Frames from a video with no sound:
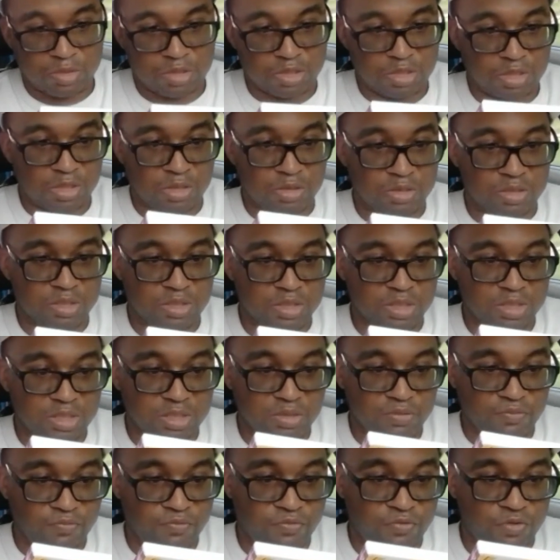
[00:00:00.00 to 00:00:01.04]
So
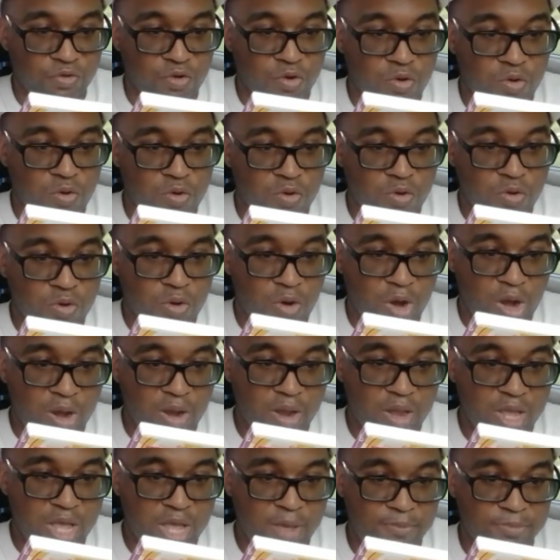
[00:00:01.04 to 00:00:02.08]
four
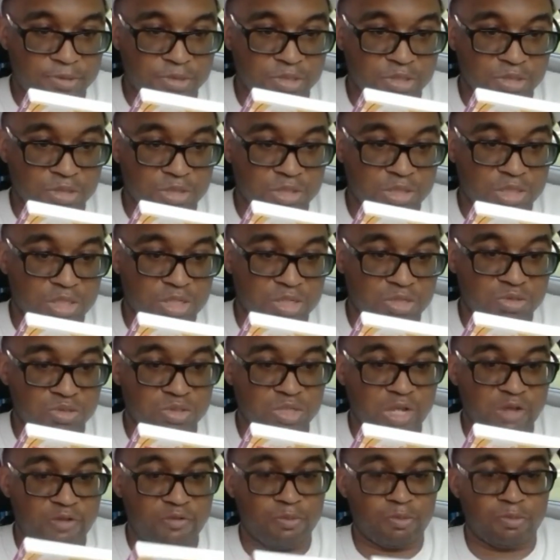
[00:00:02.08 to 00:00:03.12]
episodes, including
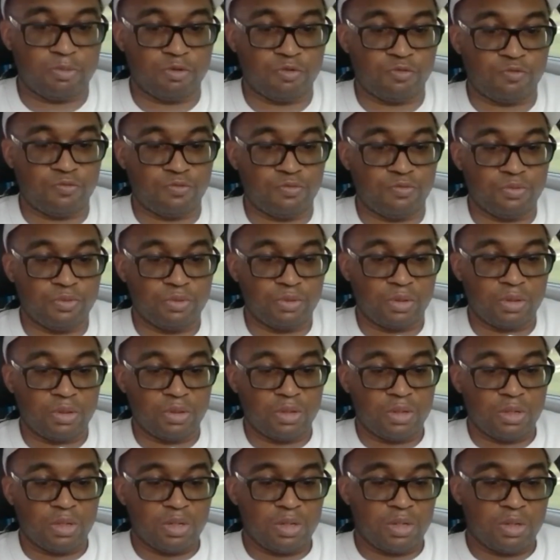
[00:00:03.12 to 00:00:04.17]
every full,
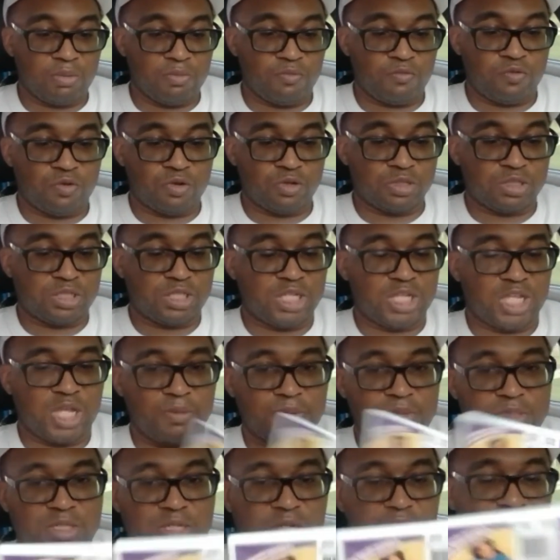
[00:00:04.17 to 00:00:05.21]
full scene
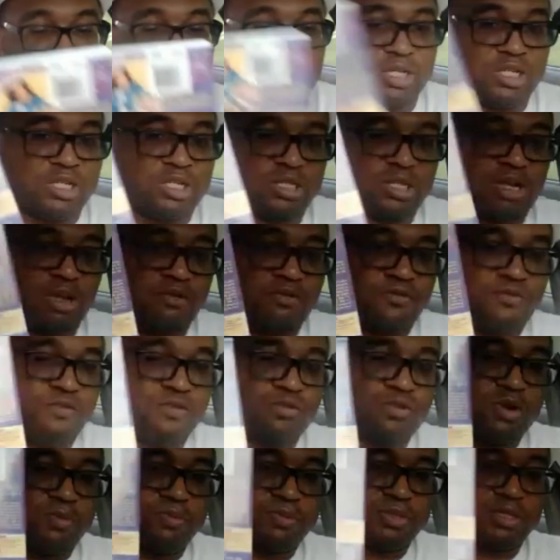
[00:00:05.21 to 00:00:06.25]
episode. This is our
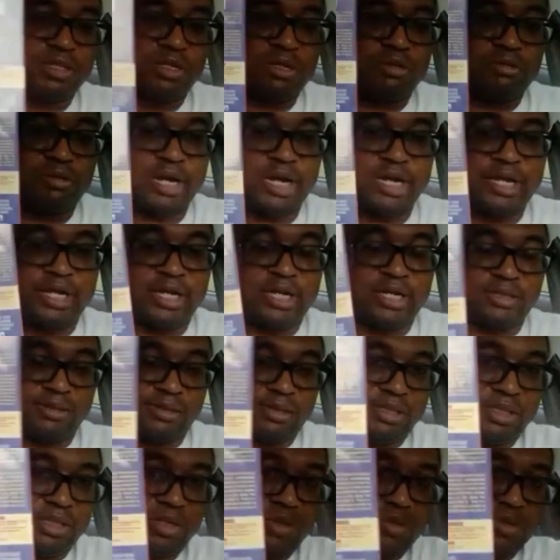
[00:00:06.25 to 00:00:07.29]
full episode right here.
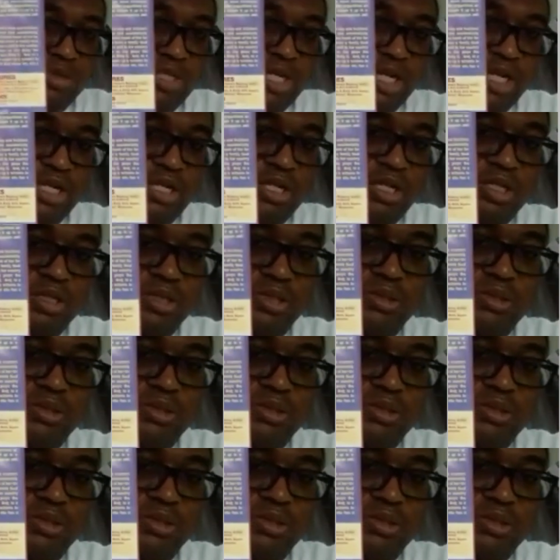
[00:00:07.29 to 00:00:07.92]
So take a look.